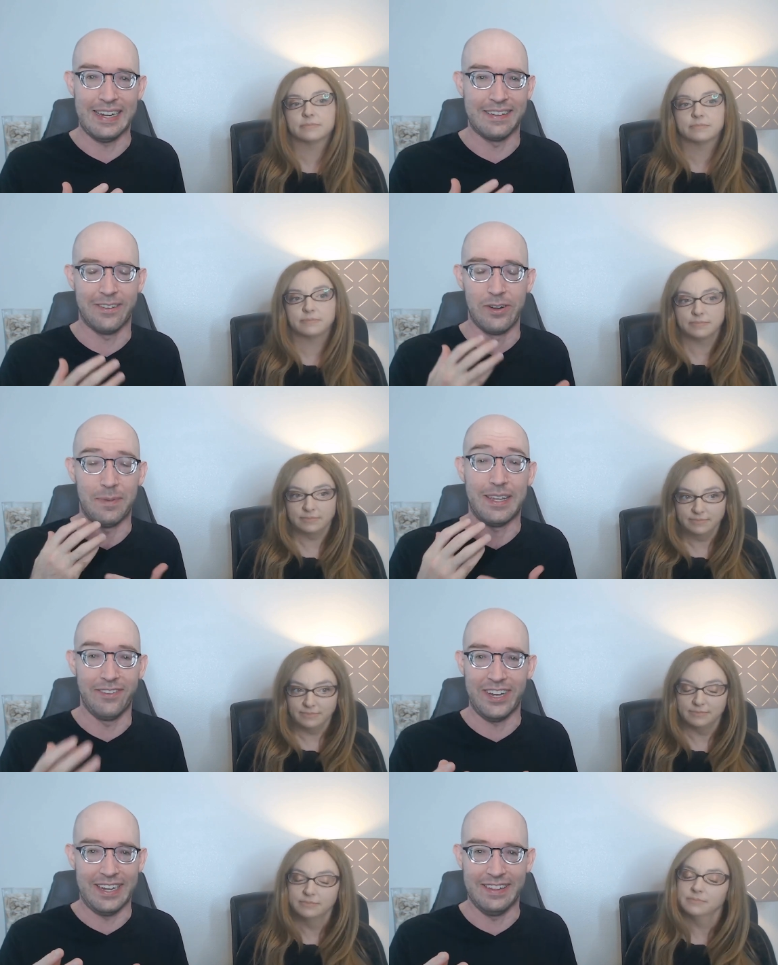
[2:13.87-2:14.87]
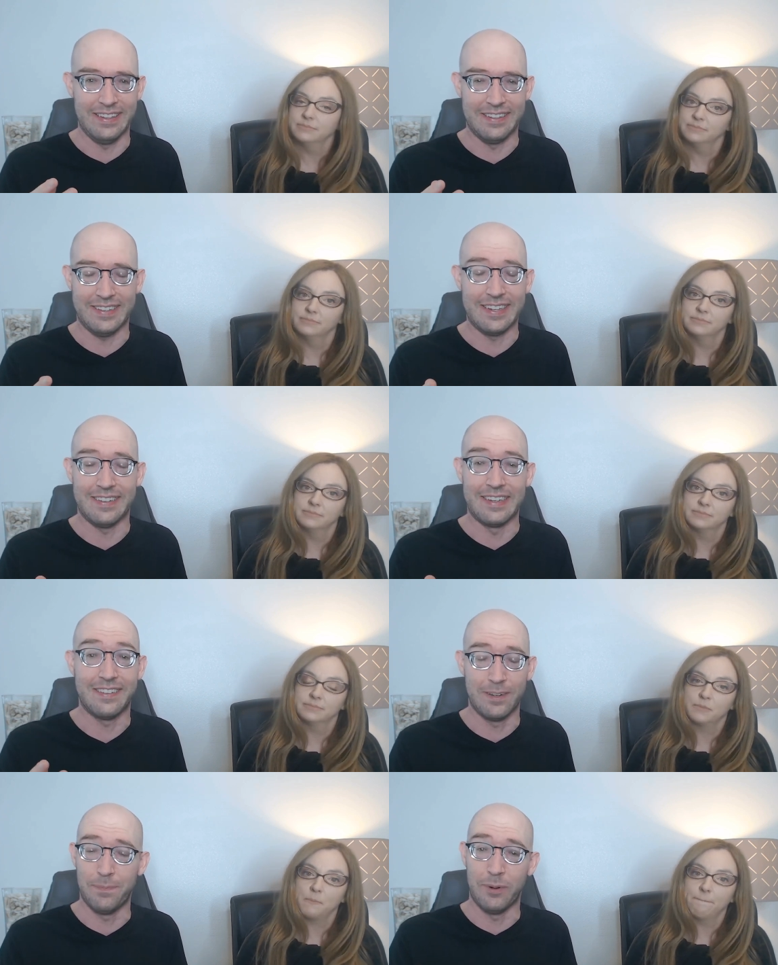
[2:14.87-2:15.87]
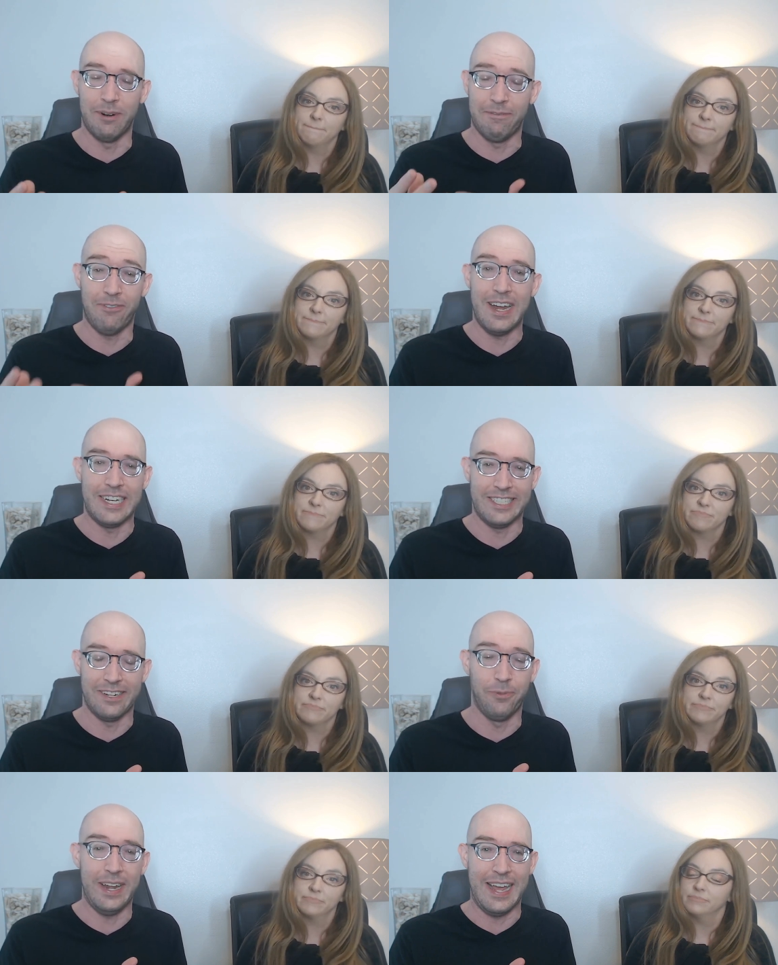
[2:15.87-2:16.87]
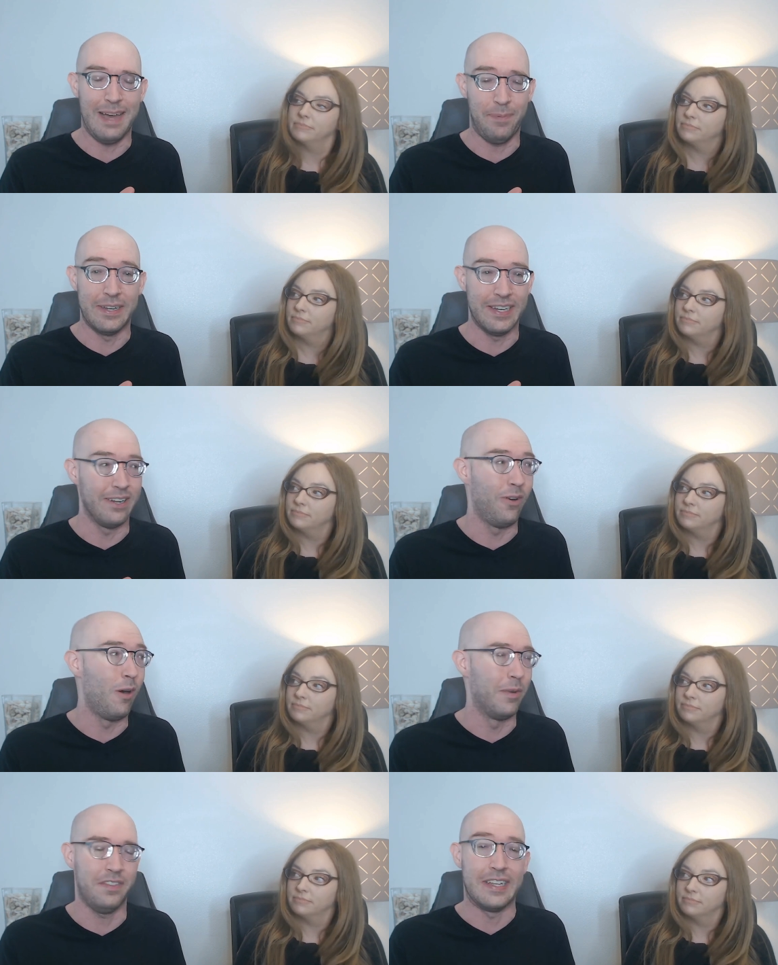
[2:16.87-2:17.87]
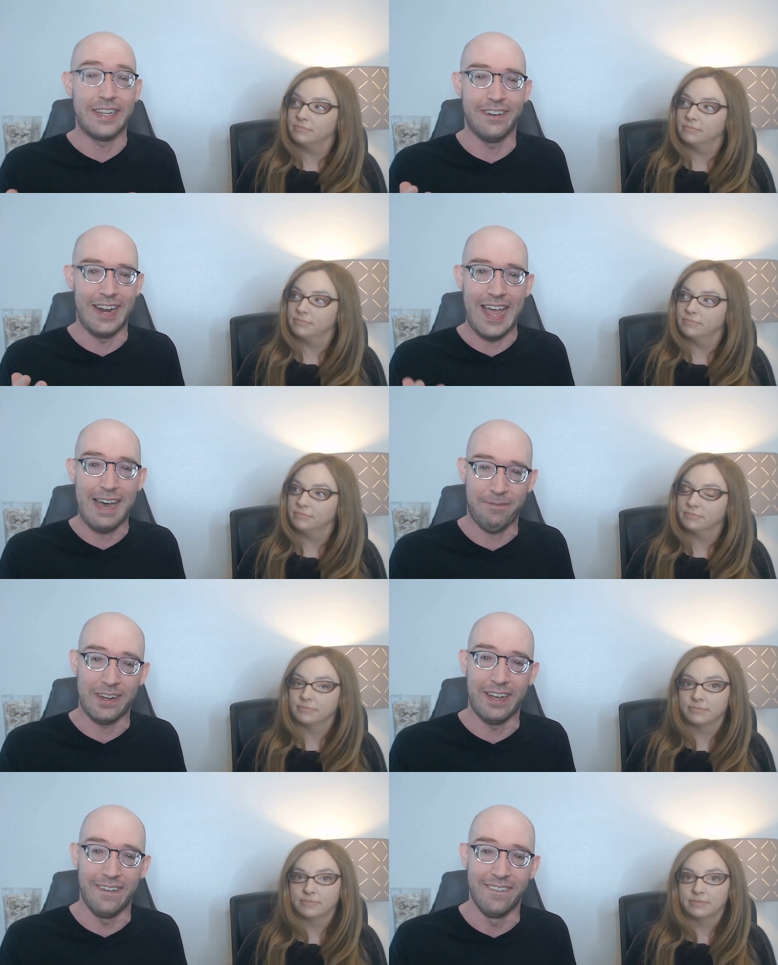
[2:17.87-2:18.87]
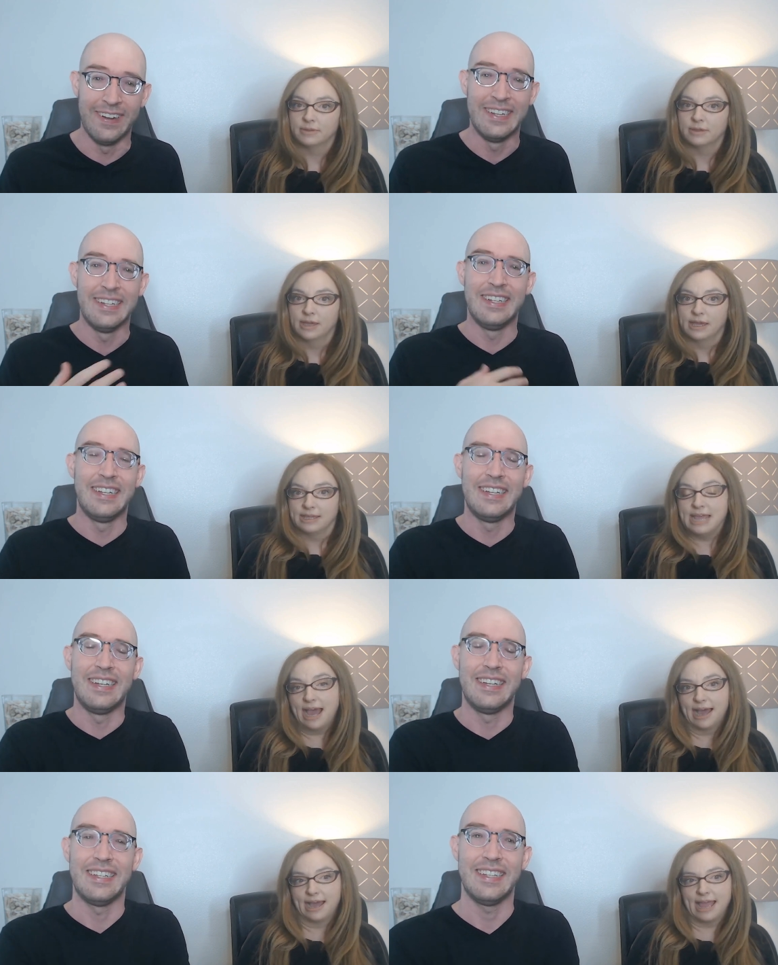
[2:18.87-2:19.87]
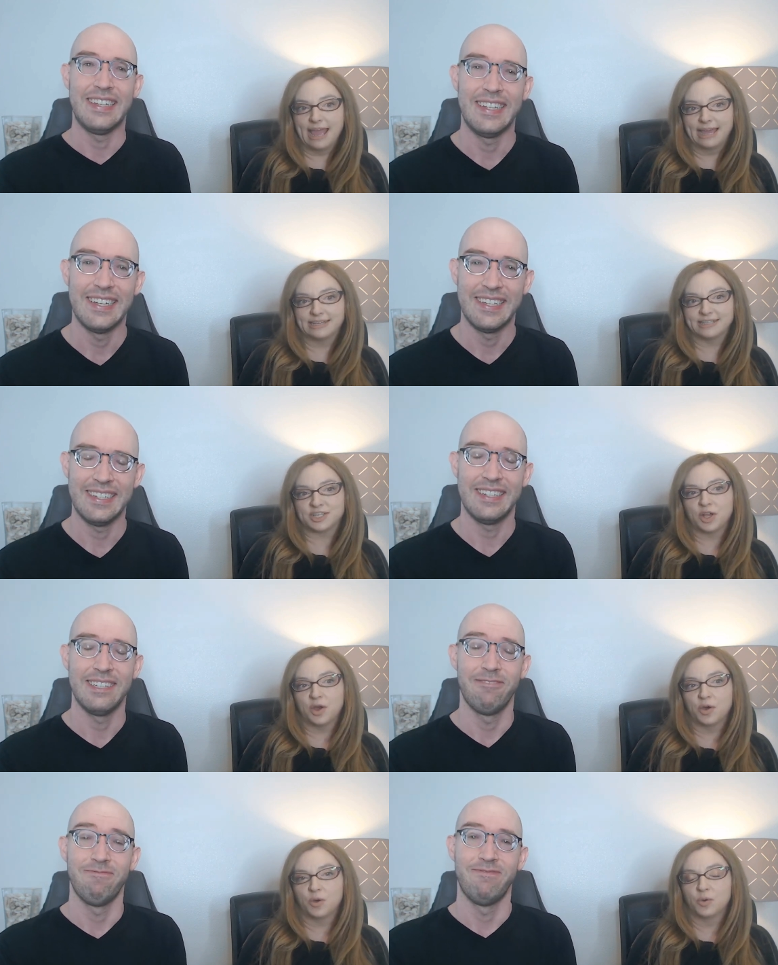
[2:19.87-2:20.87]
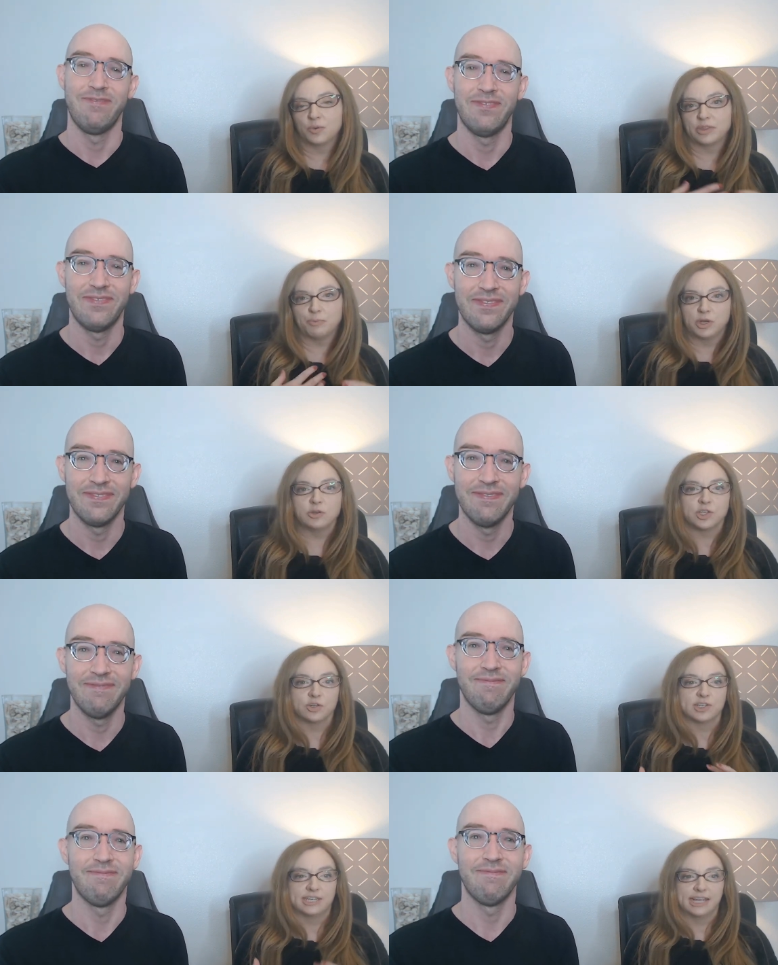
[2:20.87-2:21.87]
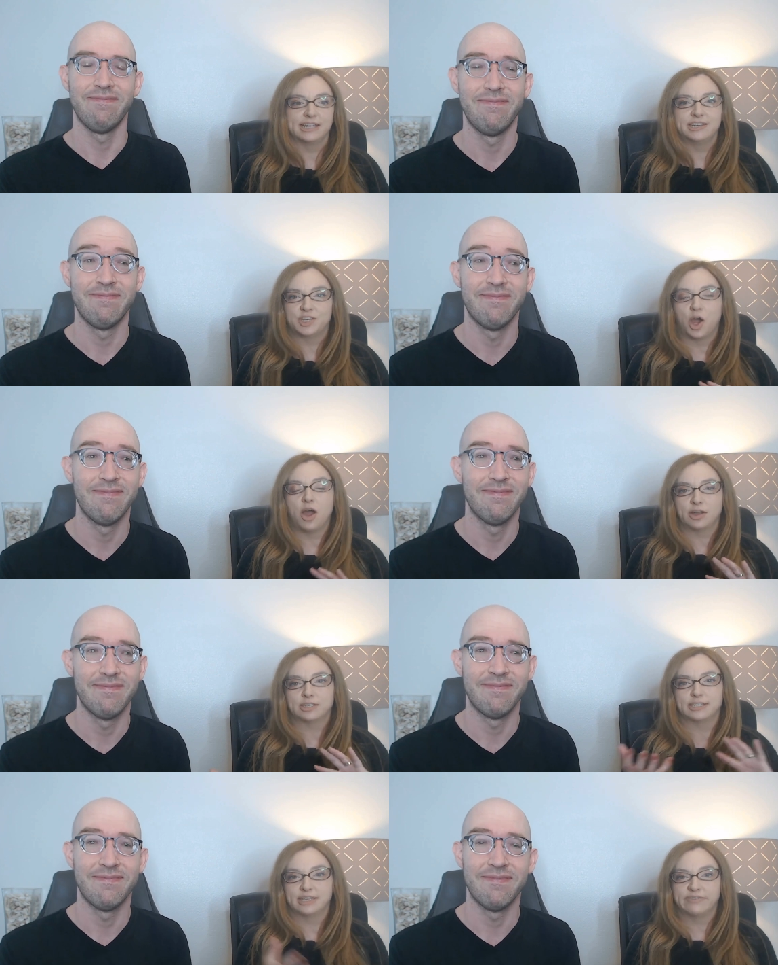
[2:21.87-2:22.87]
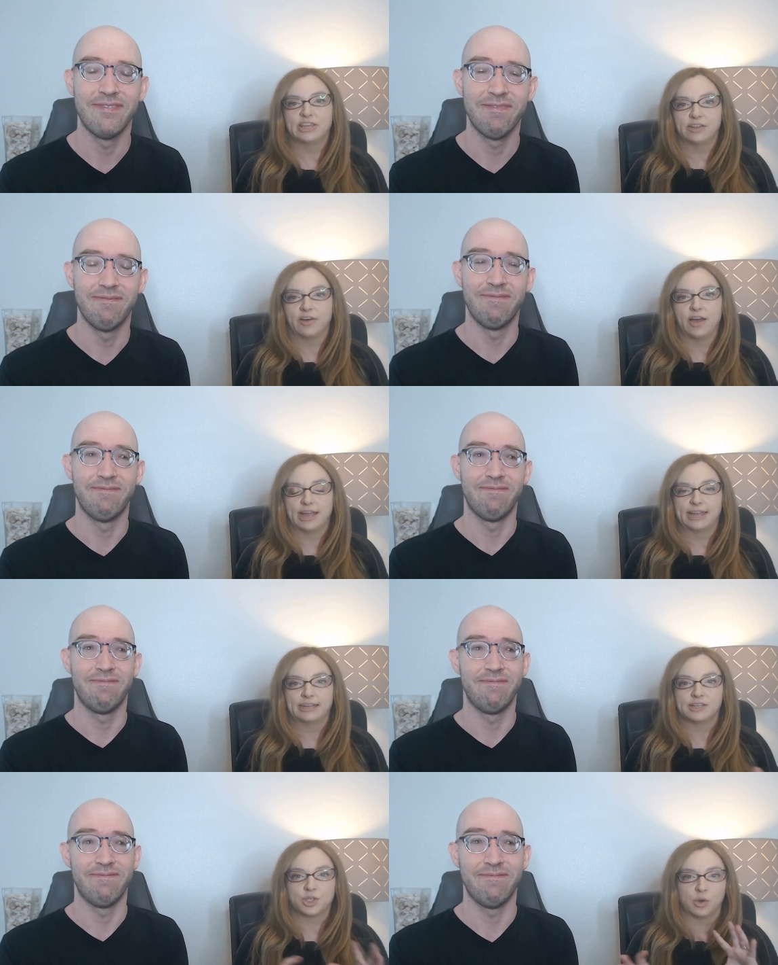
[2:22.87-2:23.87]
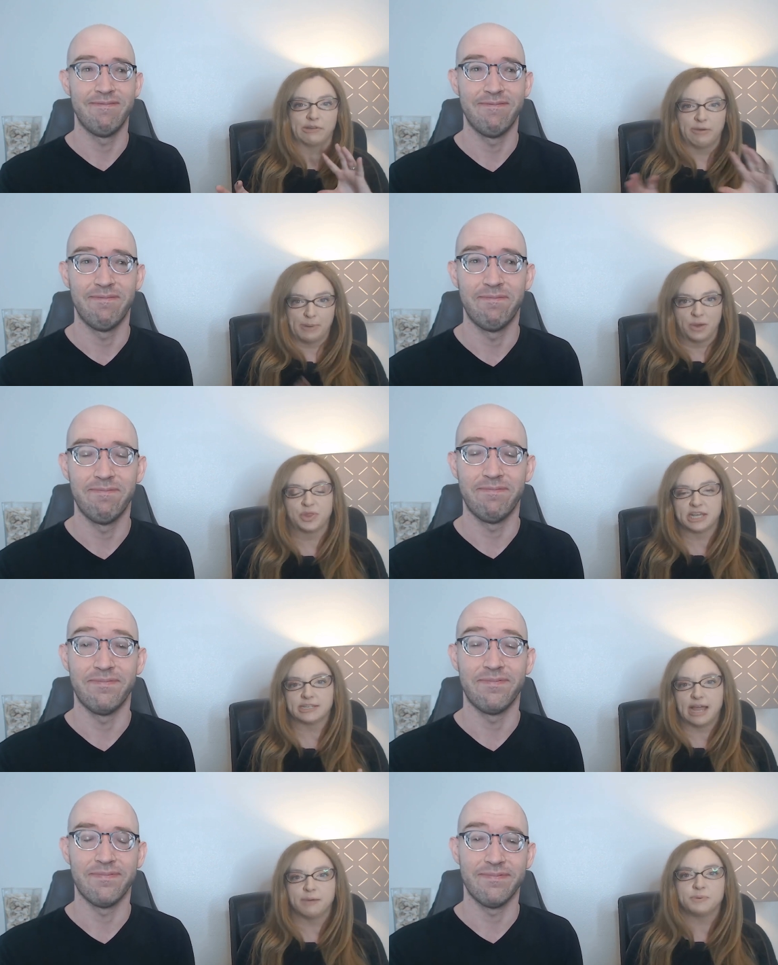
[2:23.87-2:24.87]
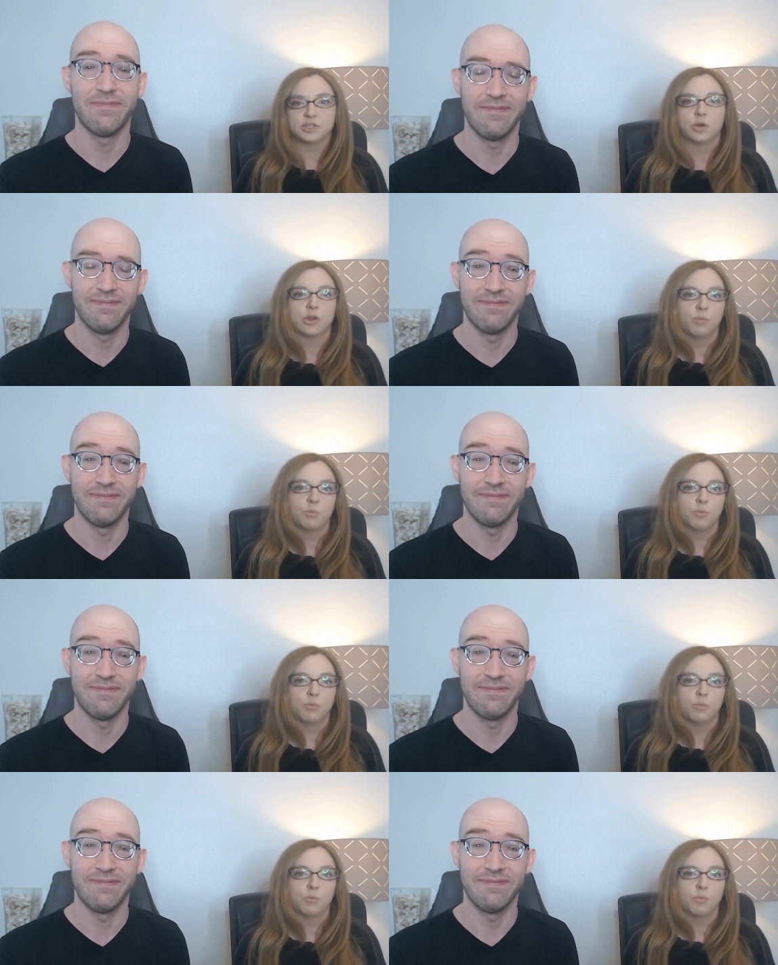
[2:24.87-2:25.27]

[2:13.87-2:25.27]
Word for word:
Speaker 1: is going to be coming into this season super refreshed on what happened, you know, almost a year and a half ago.
Speaker 2: Yeah, and so the producers did talk to TV Line sort of about this episode. And